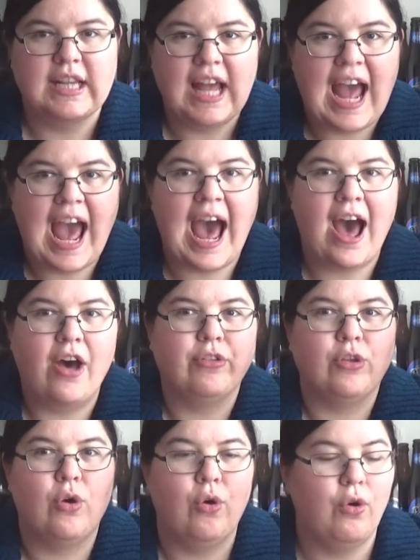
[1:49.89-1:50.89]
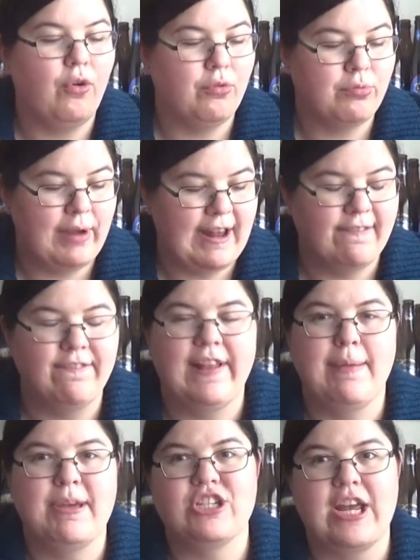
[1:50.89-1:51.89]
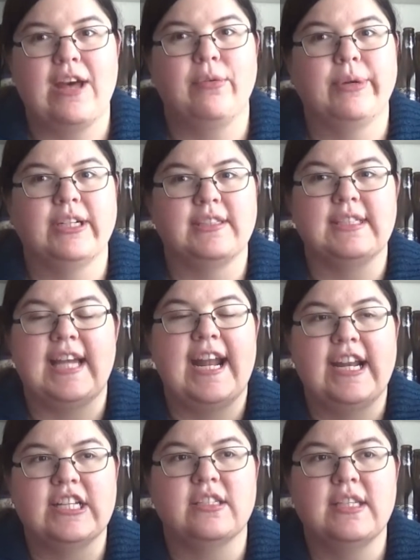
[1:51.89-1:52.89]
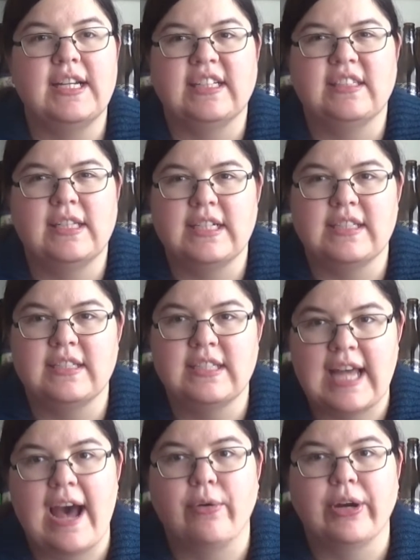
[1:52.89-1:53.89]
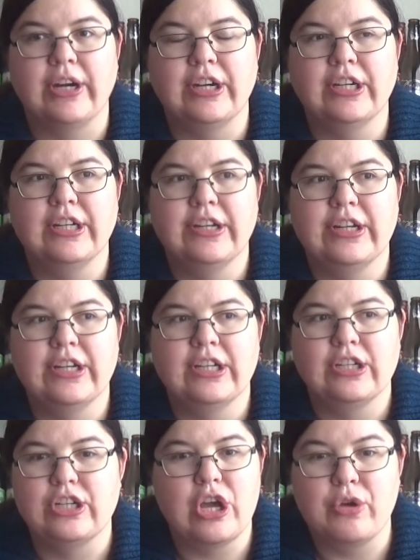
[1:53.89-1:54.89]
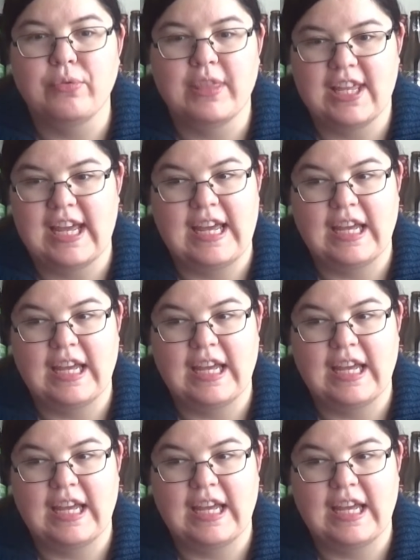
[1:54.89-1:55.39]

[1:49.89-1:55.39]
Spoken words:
how the whole red Flemish ale works, is that it's this sour note thing.